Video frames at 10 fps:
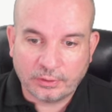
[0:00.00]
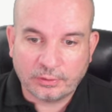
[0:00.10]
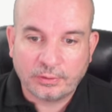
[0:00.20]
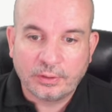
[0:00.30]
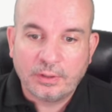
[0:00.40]
a
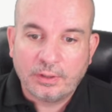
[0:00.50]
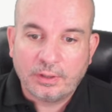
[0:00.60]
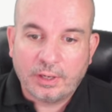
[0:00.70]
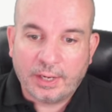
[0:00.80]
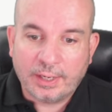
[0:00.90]
lot.
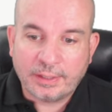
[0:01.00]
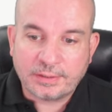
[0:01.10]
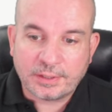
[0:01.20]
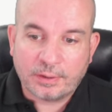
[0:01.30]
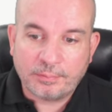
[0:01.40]

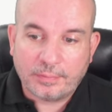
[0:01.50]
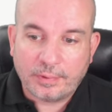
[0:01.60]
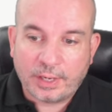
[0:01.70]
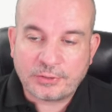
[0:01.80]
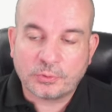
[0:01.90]
And
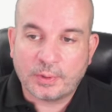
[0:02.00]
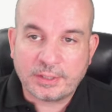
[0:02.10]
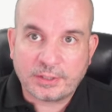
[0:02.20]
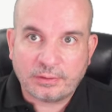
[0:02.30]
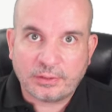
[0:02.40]
as
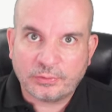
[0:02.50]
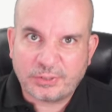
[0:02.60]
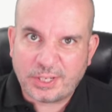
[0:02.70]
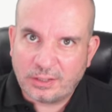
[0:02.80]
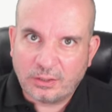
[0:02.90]
always, you'll
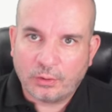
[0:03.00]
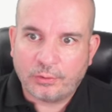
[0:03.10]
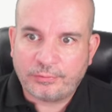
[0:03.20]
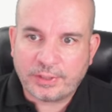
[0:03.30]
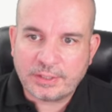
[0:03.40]
see a lot
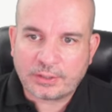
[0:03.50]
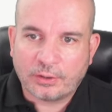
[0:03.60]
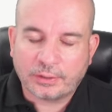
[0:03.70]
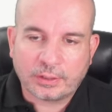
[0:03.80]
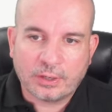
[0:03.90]
of these
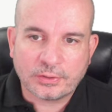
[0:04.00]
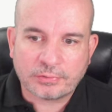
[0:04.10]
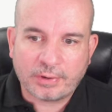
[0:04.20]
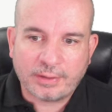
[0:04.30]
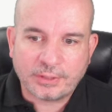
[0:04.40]
kind of cars
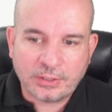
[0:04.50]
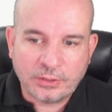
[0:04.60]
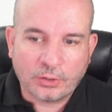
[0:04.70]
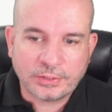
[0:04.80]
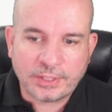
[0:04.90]
around at
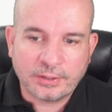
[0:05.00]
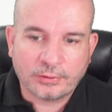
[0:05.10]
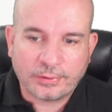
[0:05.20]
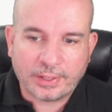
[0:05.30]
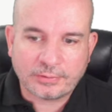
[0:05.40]

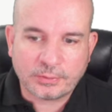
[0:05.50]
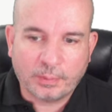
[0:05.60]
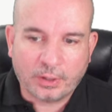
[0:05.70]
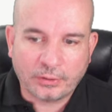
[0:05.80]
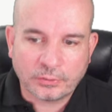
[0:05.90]
99,000
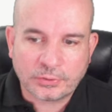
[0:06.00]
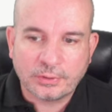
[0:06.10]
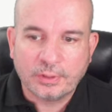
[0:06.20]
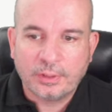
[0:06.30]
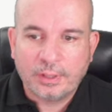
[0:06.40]
miles.
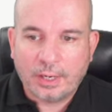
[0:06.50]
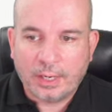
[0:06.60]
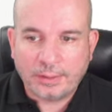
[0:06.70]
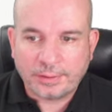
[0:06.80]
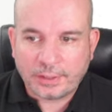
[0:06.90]

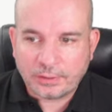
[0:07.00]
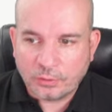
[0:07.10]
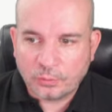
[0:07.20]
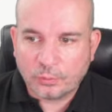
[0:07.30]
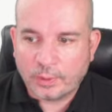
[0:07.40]
And they
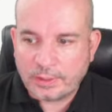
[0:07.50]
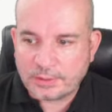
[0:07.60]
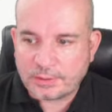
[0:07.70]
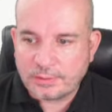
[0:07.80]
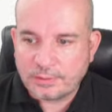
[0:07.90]

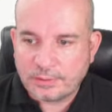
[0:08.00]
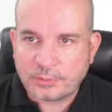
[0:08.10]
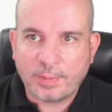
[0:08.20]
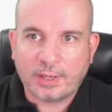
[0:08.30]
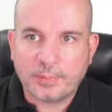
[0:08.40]
always
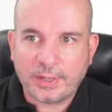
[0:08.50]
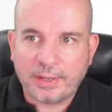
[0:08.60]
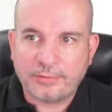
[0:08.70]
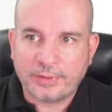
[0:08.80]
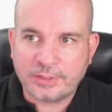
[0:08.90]
smell a bit
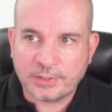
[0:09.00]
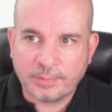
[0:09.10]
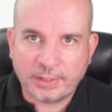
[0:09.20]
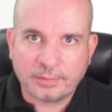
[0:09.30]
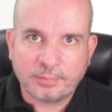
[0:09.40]
iffy to
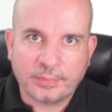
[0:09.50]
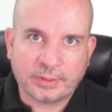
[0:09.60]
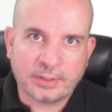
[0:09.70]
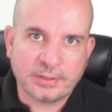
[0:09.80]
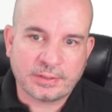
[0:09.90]
me
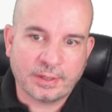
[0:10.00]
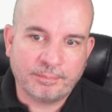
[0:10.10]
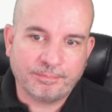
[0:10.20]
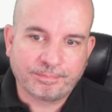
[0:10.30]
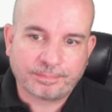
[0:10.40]
because
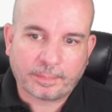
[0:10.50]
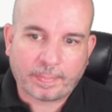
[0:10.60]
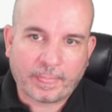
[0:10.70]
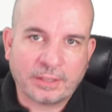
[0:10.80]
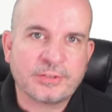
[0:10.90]

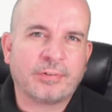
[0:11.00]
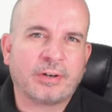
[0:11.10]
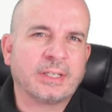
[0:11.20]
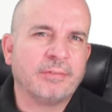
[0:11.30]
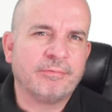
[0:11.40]
it's a
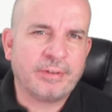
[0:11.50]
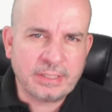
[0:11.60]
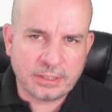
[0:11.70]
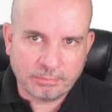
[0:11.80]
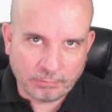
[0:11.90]
very
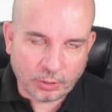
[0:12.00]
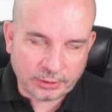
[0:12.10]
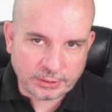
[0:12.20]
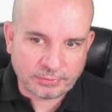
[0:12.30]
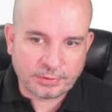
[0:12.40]
convenient
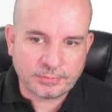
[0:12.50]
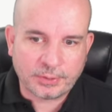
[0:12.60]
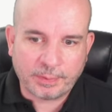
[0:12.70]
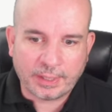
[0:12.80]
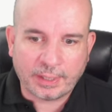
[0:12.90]
mileage for them
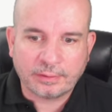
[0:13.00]
to be